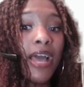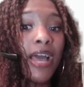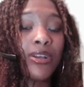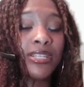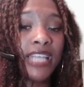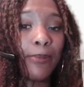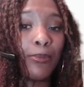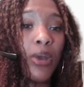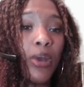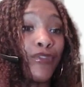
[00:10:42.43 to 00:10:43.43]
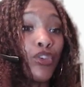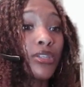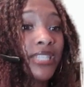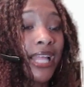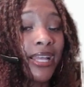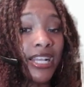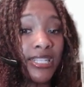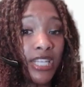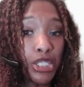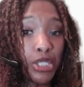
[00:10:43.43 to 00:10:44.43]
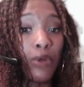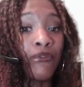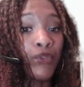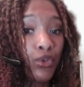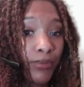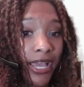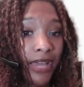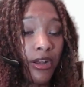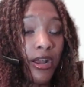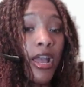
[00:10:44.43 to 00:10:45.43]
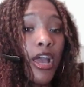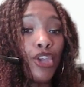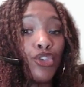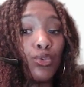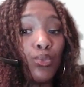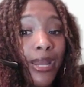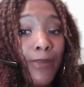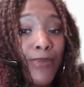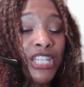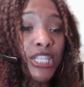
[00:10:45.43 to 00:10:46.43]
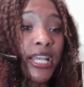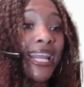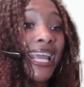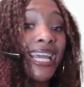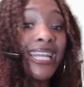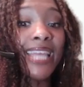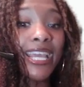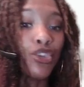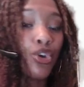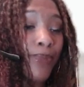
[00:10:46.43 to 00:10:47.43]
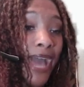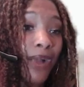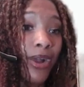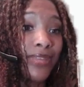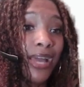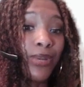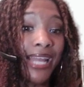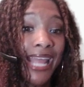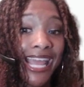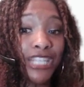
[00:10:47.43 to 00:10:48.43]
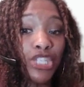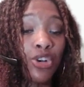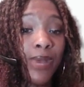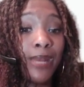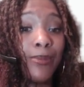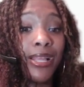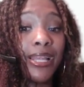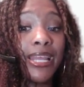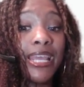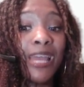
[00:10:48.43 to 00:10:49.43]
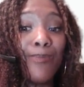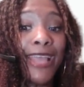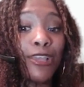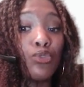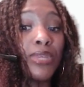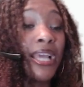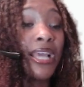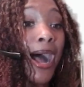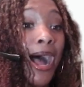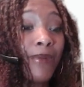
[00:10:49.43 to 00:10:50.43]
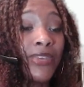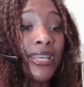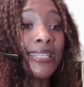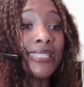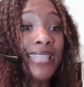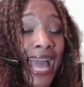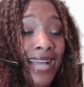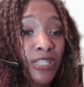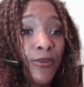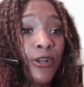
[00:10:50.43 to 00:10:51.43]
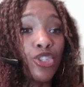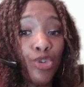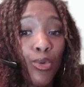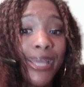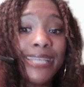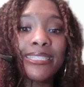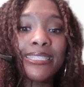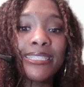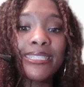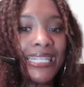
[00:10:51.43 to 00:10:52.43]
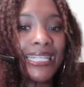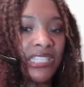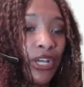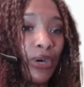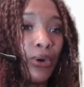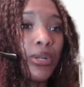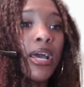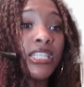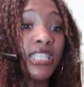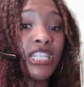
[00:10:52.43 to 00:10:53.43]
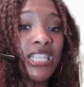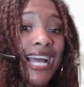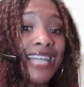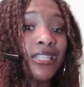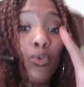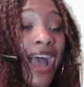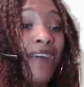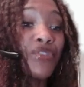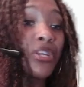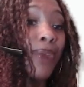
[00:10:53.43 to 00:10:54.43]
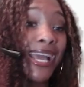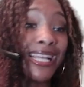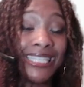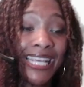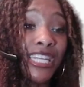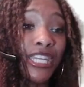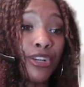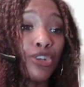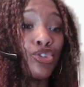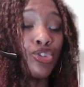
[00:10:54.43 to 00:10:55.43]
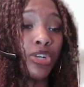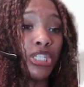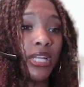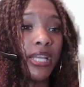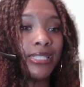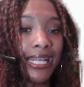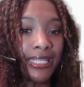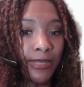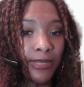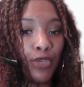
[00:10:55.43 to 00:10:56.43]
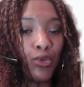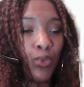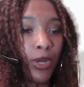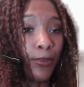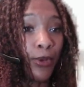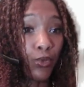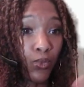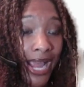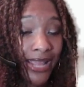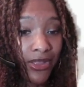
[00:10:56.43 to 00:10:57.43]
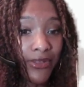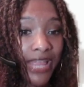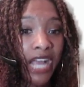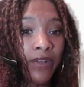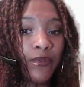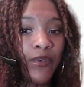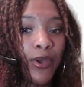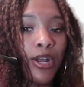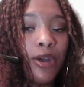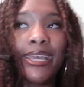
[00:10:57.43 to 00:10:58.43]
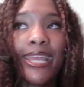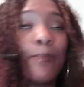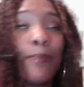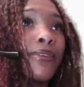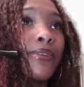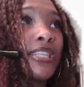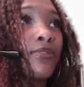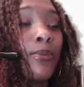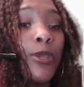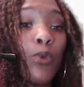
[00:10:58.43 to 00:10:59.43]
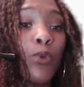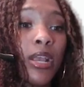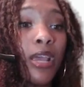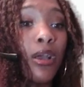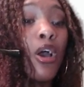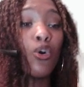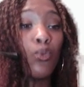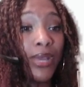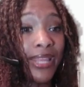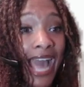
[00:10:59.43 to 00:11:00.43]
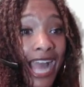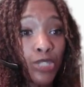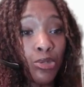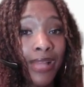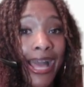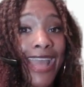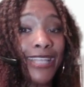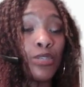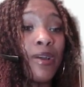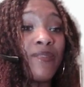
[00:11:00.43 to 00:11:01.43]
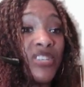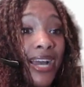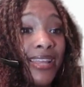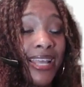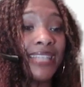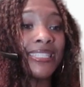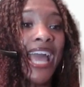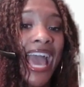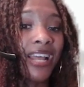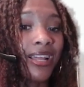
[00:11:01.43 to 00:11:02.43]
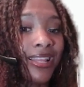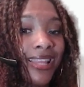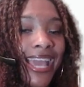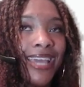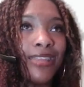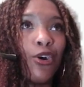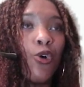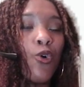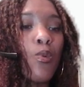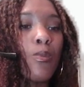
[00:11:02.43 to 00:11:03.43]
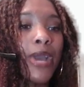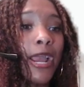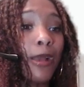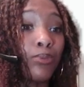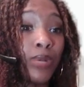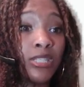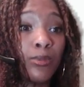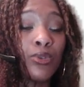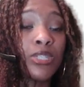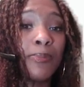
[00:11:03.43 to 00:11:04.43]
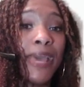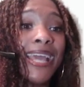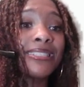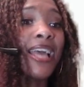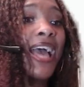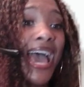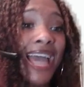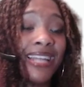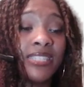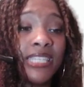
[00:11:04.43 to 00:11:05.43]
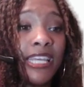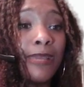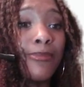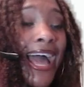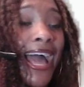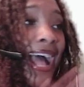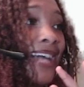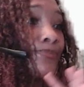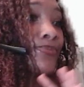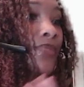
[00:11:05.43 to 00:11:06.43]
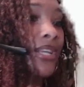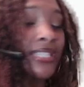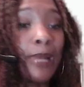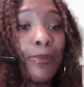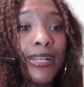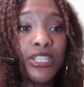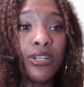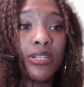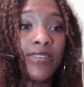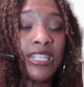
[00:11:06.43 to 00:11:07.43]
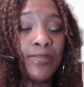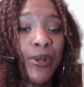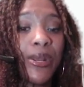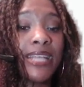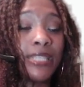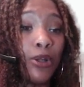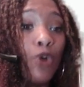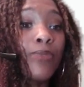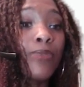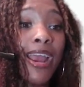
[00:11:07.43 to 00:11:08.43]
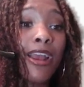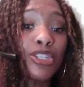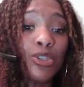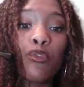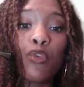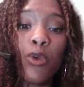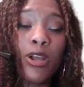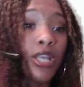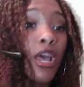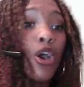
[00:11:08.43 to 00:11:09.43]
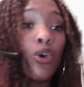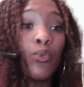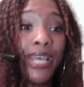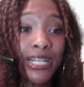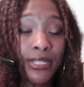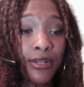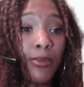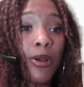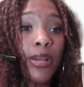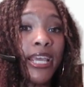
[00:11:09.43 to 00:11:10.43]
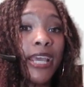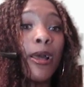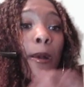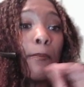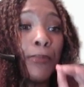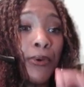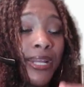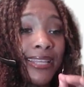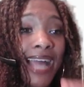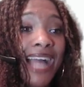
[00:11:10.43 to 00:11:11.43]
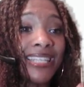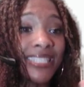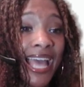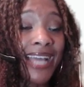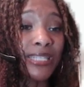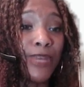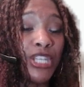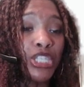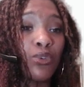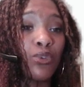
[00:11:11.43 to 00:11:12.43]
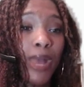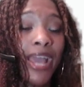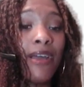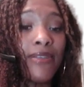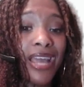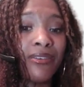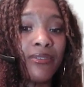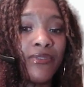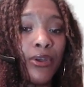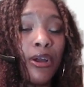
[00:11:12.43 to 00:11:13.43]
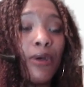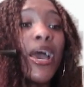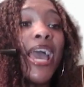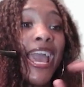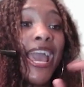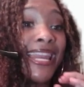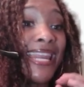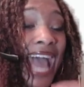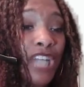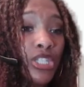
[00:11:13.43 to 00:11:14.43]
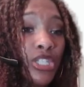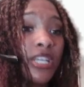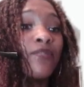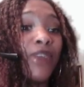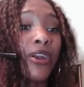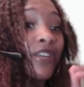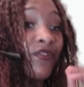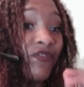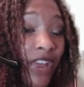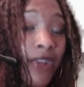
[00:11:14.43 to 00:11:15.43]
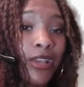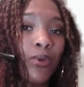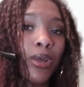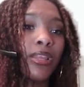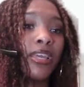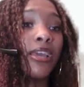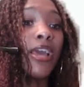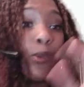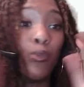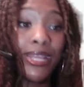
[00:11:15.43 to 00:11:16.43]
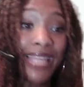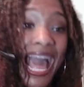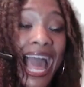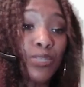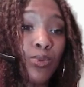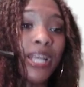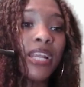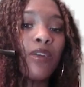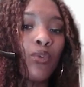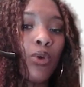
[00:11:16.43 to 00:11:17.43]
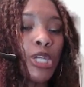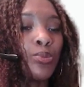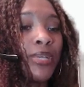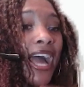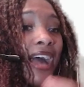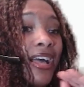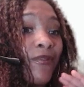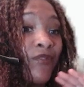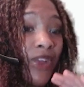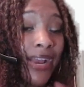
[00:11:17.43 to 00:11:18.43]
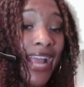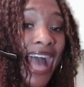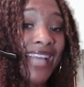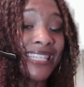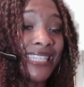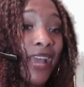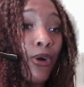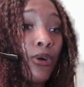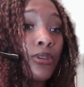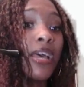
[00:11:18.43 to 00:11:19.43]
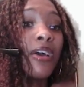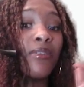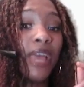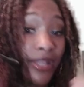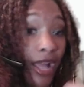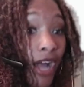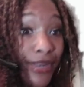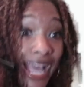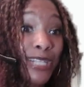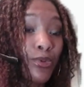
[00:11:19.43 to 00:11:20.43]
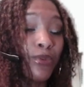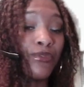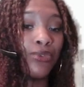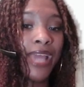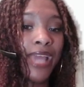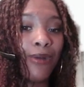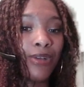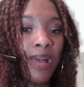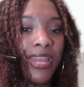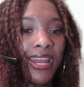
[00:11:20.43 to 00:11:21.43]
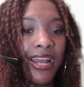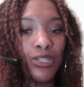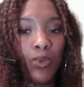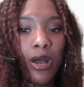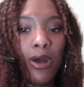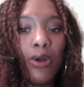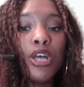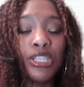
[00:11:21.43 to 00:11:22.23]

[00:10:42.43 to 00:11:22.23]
For example, if you're selling a digital food planner, you'd want to mention anything in your background that would enhance your credibility and make you the obvious expert choice in this field, such as crafted by a 10-year nutritionist. That's something you'd want to put right there on that cover photo. Again, I'm pulling this from me working with actual clients who have done this. I had a client in the home care principal space, had a team that had 10 plus years of experience in home care. So of course, we enter the market putting that text mention right on that cover photo, and naturally, very, very quickly, with ads running, of course, we got very high sales and a nice review count coming in as well.